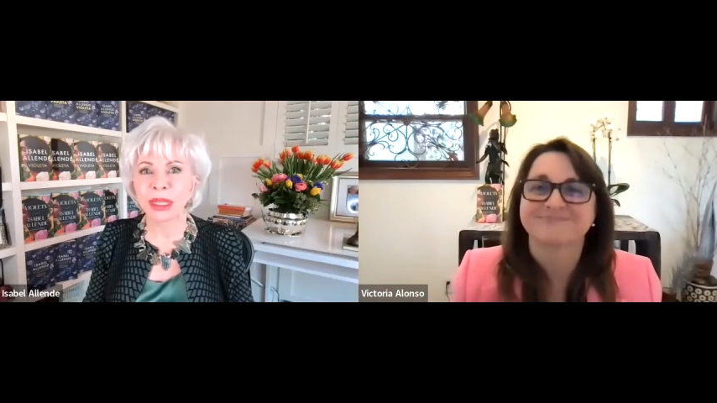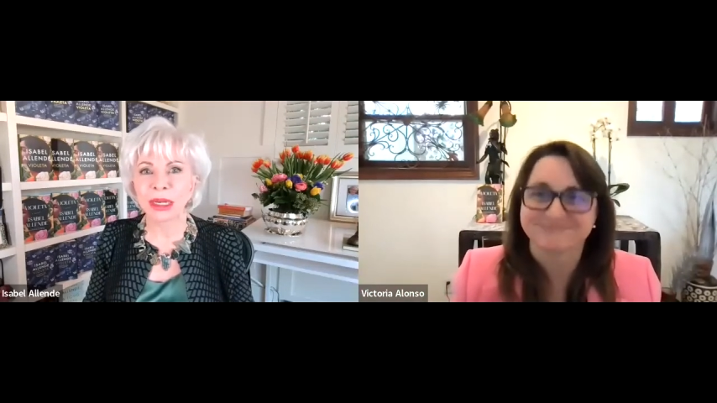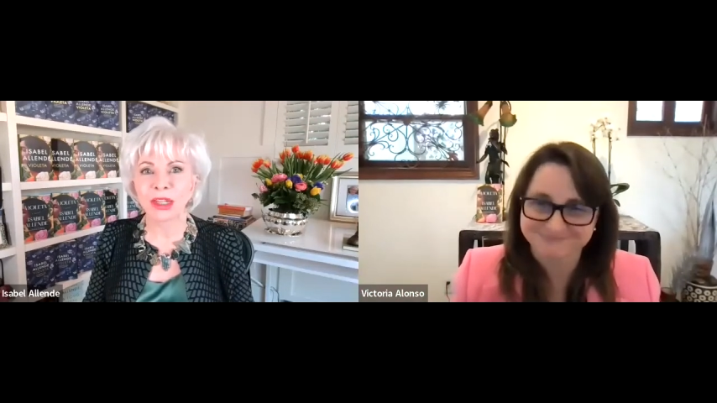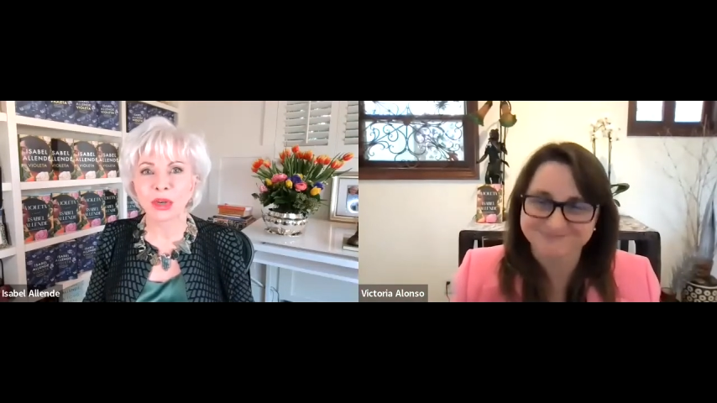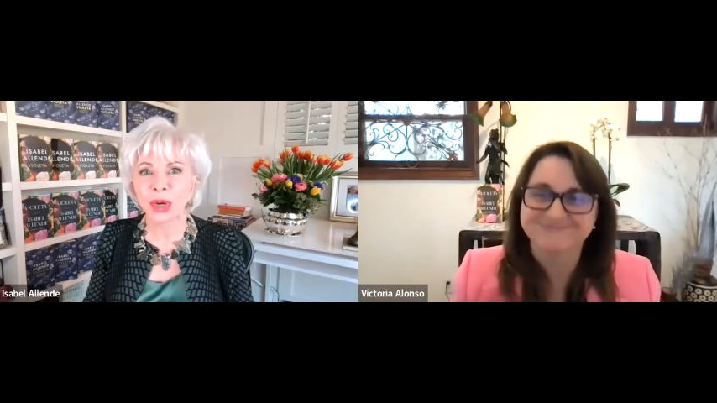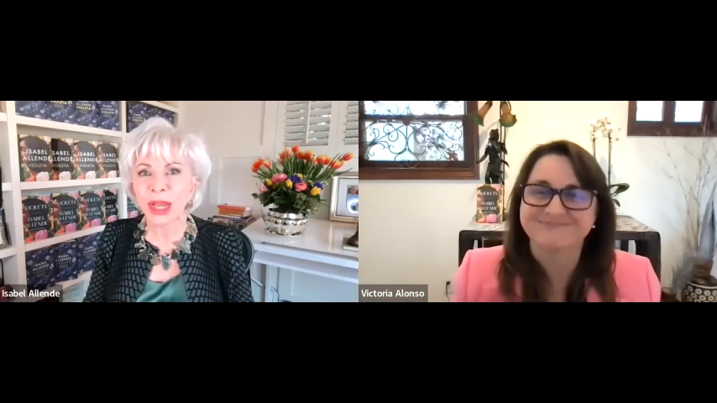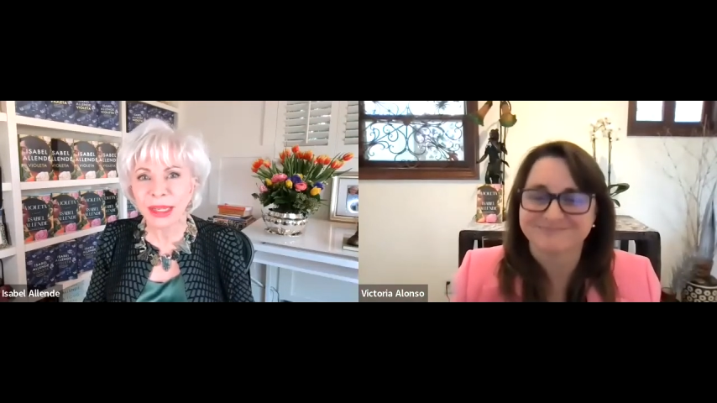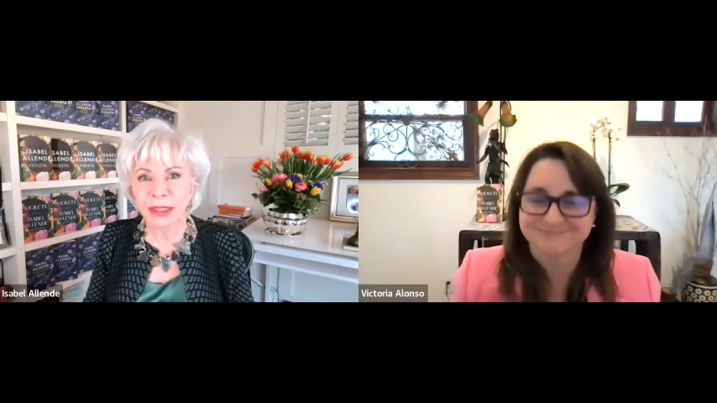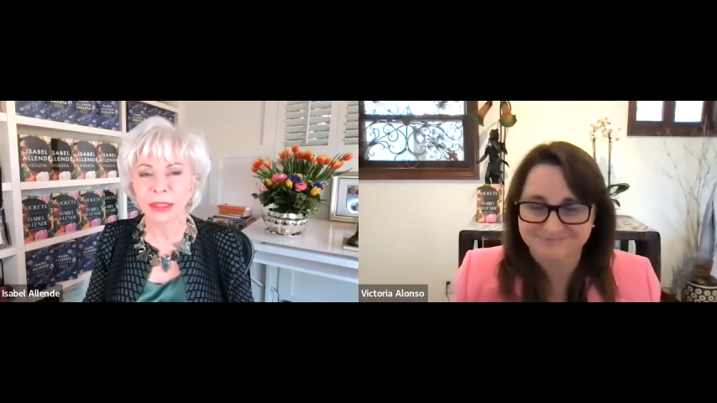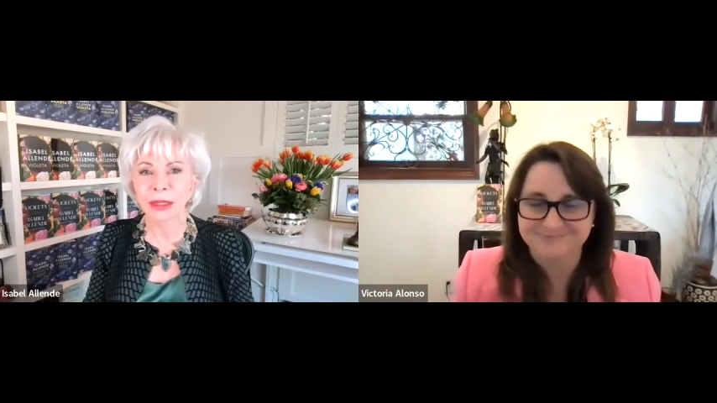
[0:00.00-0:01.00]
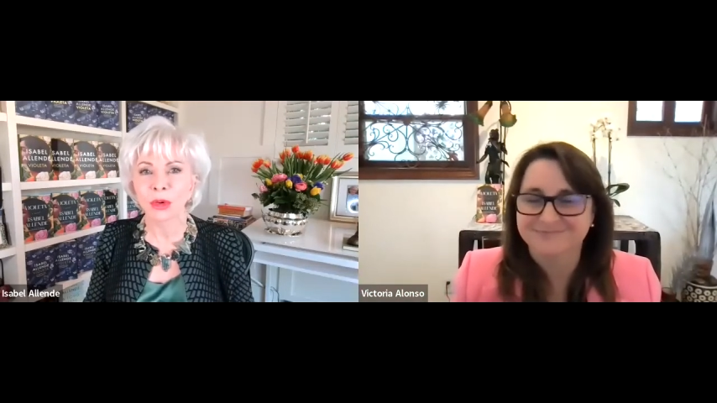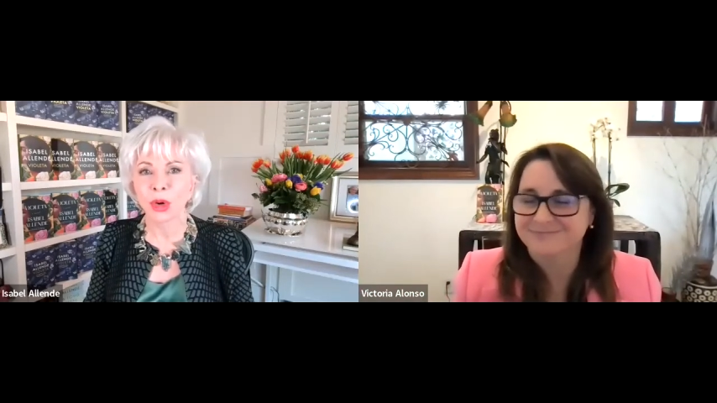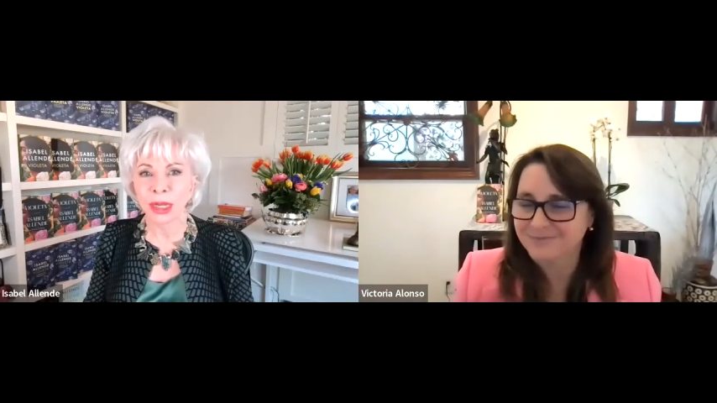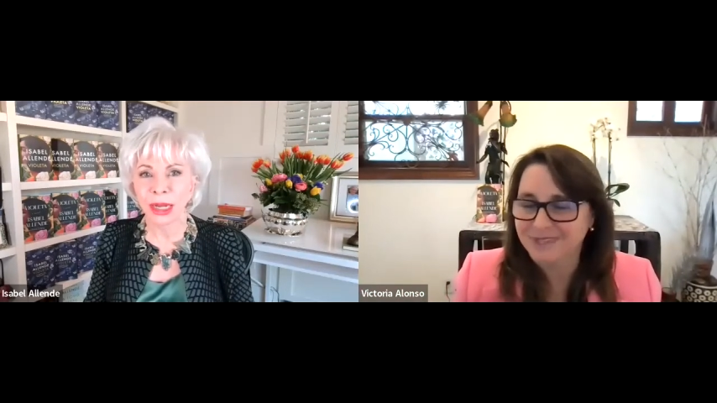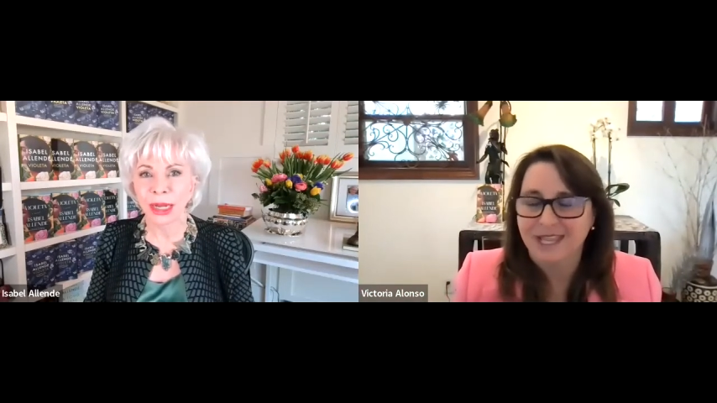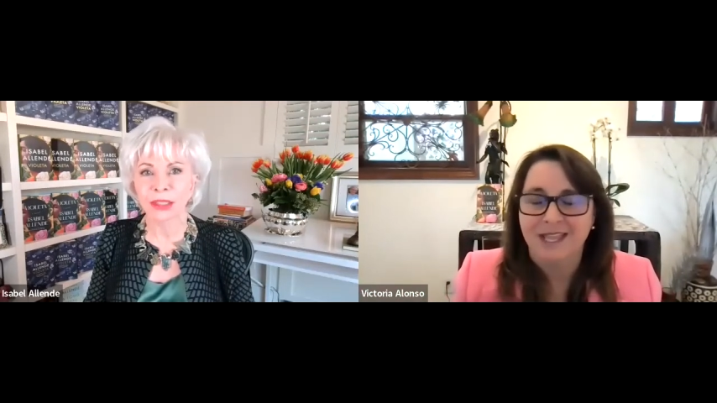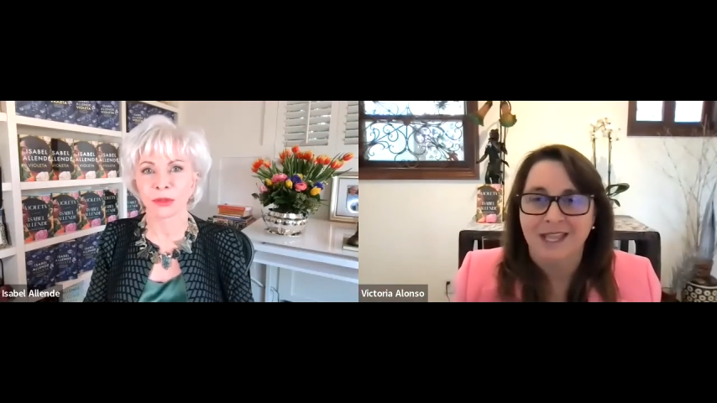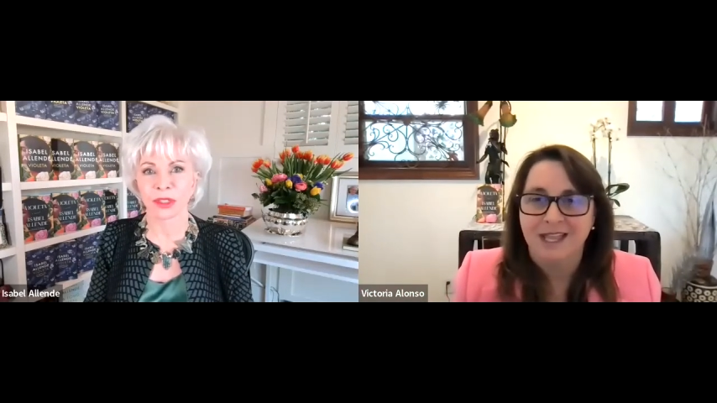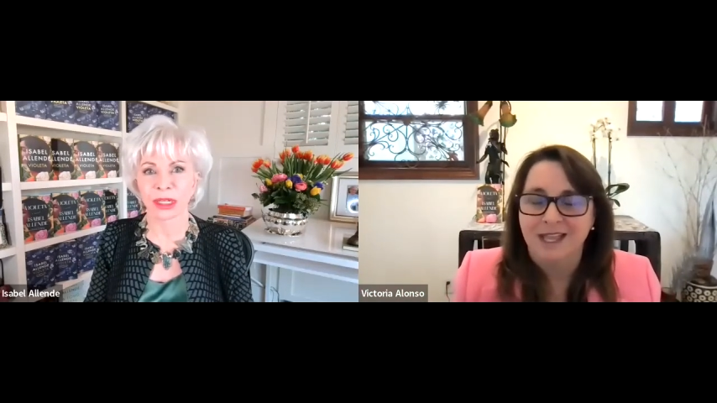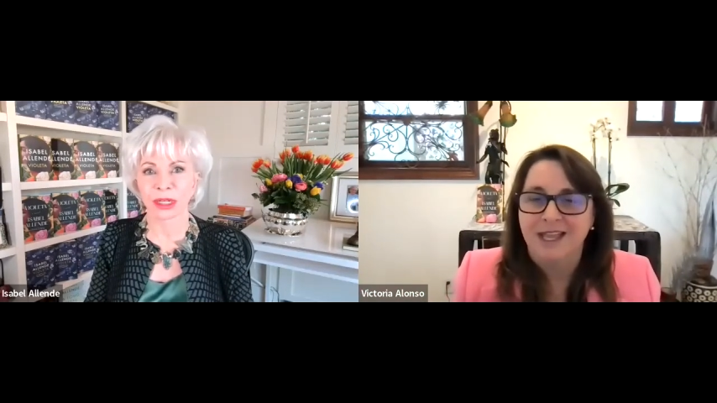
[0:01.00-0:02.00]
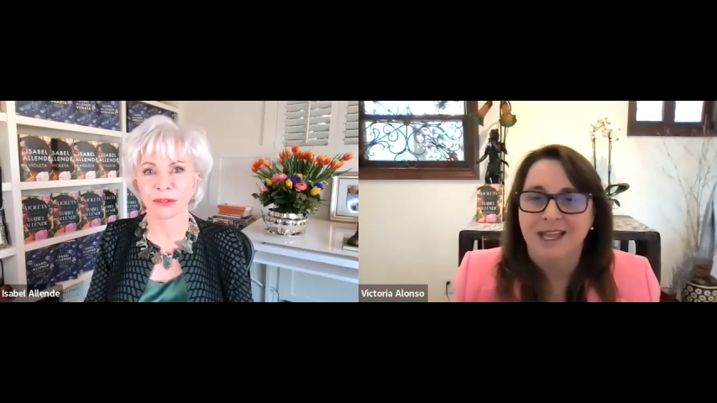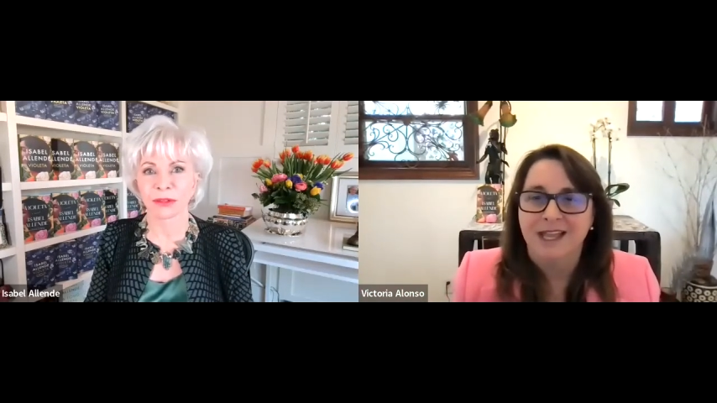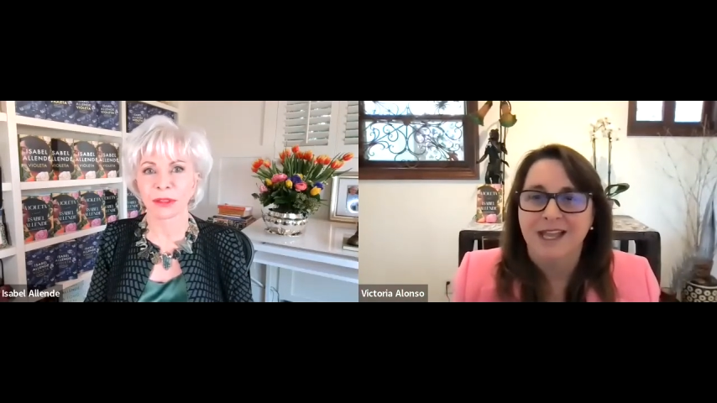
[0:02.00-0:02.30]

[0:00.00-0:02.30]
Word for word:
Speaker 1: like crazy, all kinds of stuff.